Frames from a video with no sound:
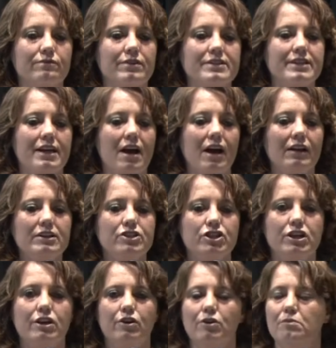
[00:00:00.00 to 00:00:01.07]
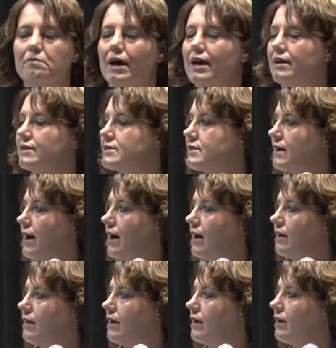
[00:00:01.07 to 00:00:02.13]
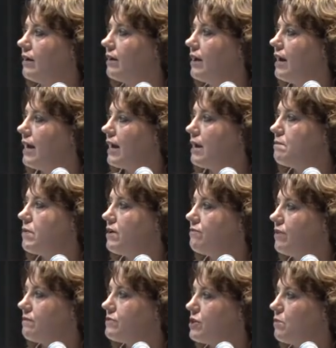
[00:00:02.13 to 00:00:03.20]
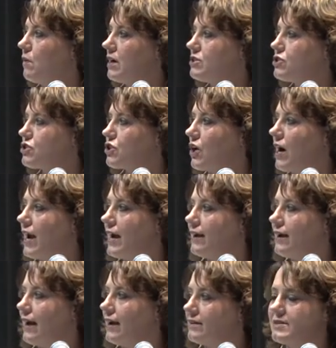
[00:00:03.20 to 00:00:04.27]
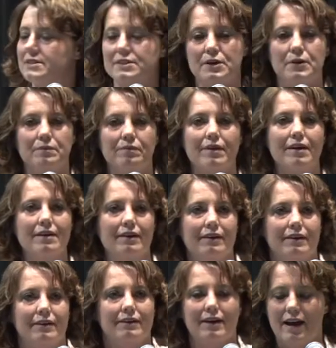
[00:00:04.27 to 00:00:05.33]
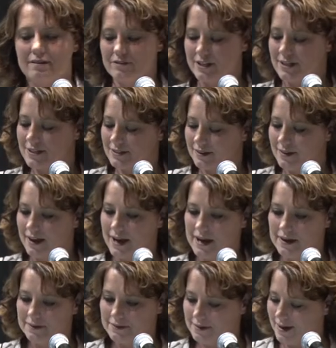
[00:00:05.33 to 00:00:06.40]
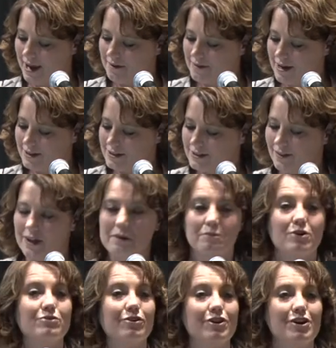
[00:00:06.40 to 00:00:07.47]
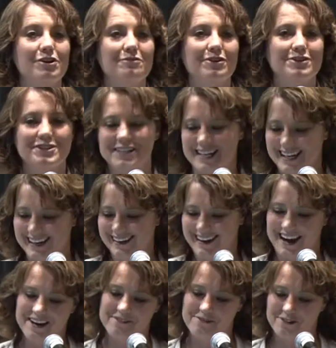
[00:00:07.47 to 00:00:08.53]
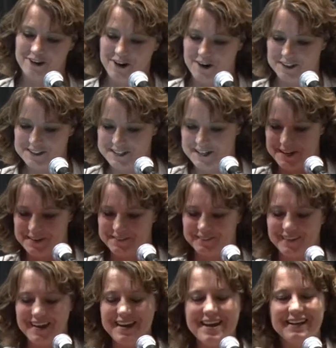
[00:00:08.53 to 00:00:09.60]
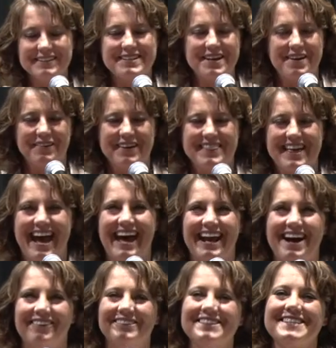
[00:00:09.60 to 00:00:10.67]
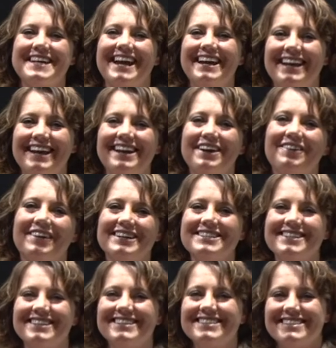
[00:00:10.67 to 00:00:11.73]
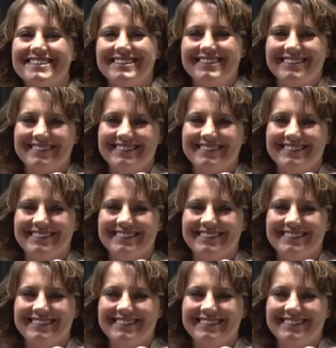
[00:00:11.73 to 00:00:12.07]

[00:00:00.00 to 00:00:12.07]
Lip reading: Physiology, who makes the MP51 strain, and so have to have that disclaimer for the university and for y'all to know. So with that, I will take any questions.